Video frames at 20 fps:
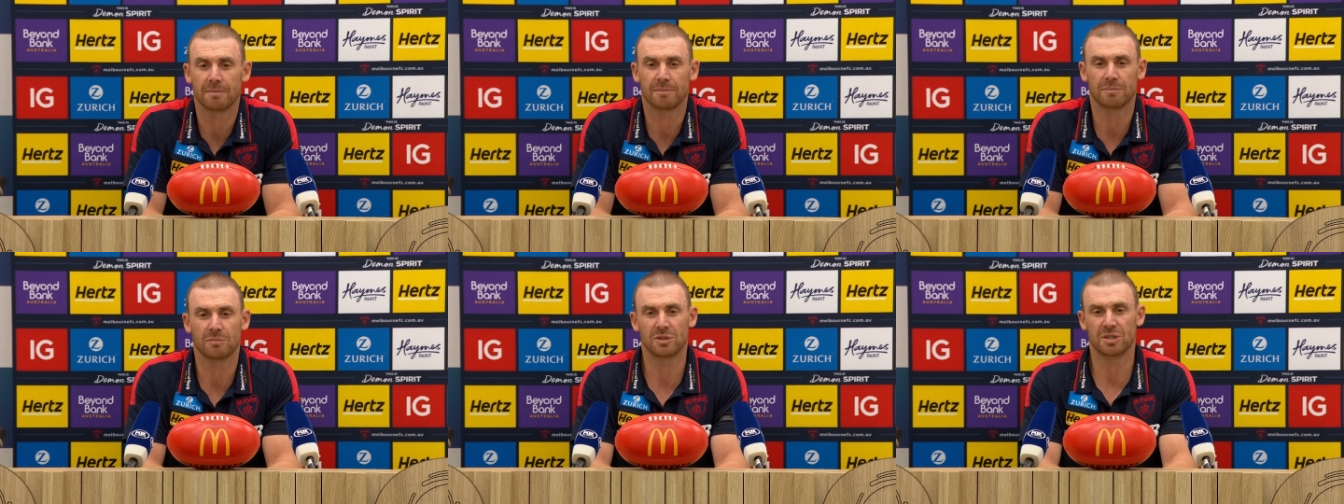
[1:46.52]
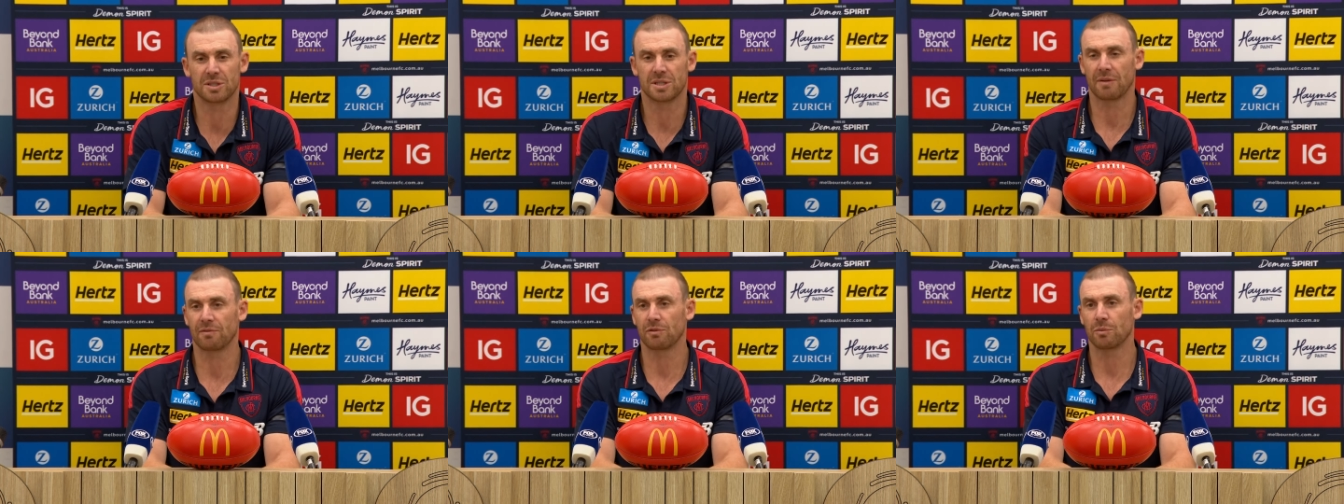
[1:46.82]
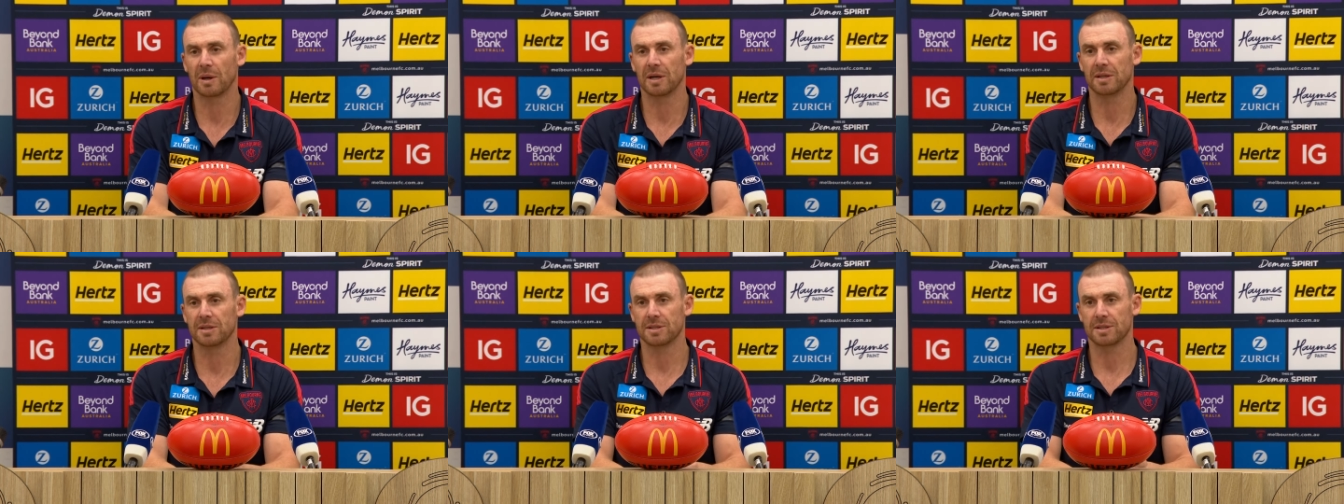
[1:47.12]
We just have to
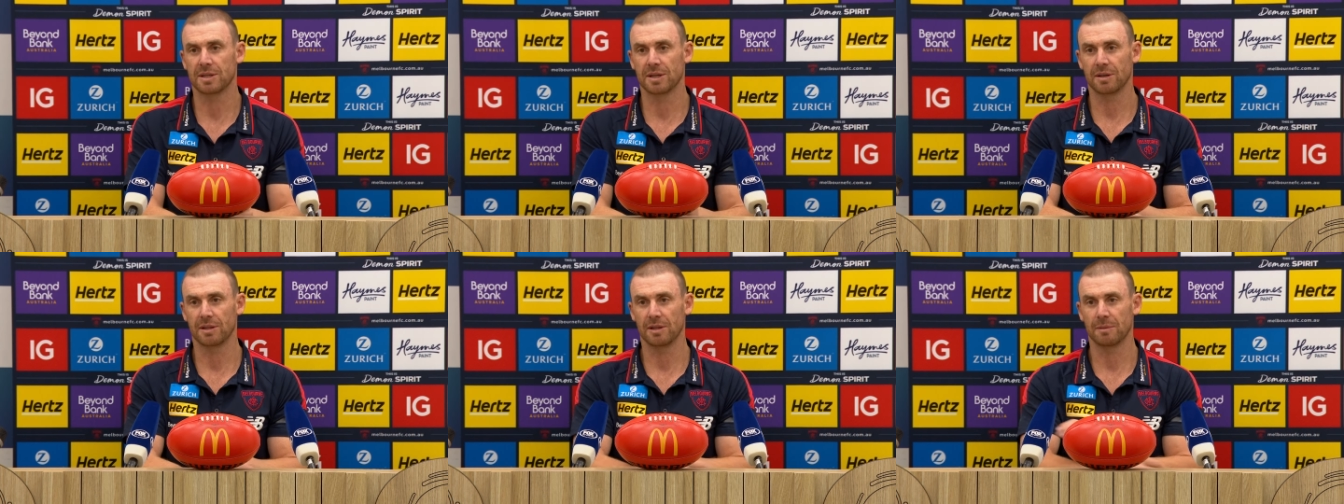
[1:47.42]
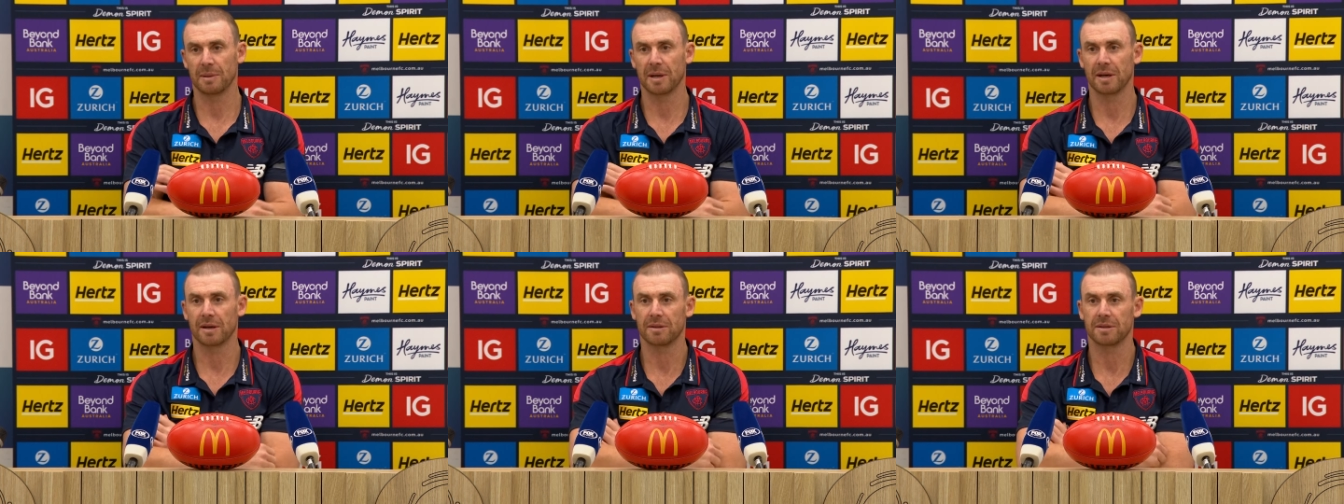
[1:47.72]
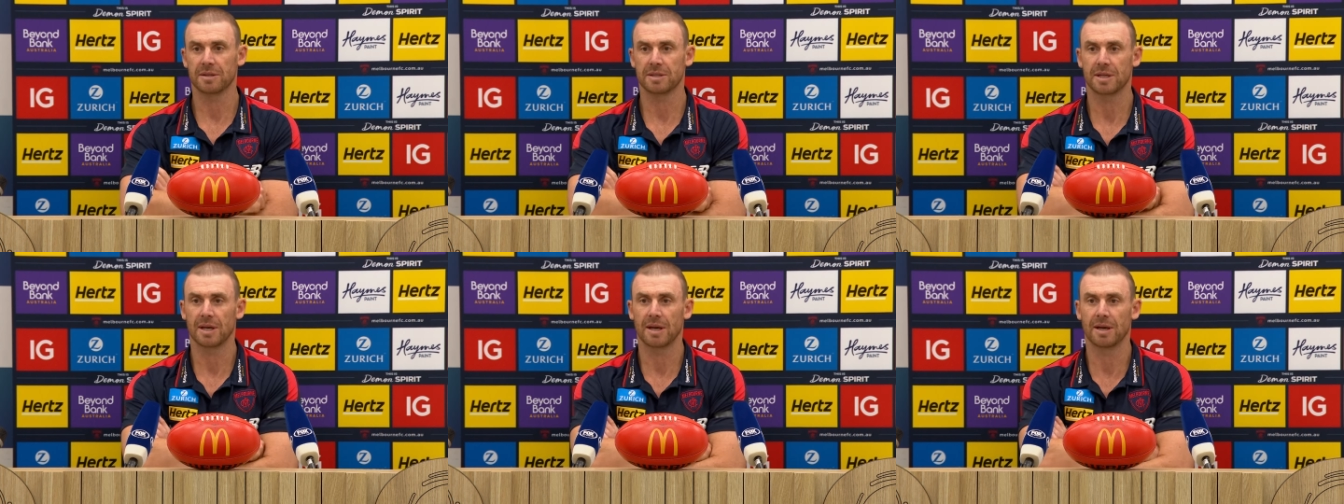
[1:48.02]
wait and see on the back of
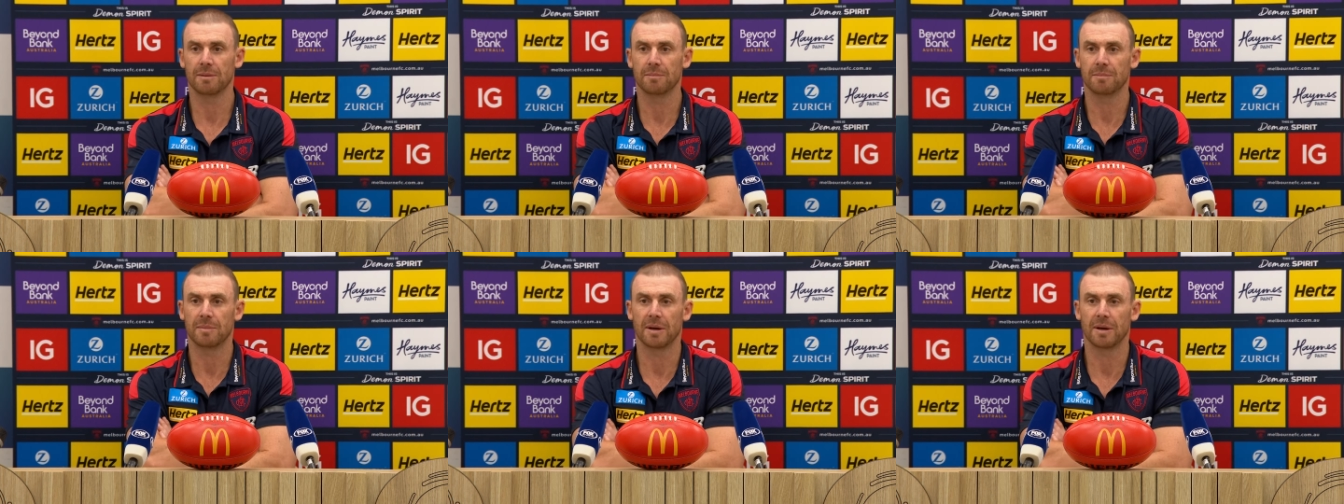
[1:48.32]
the scan.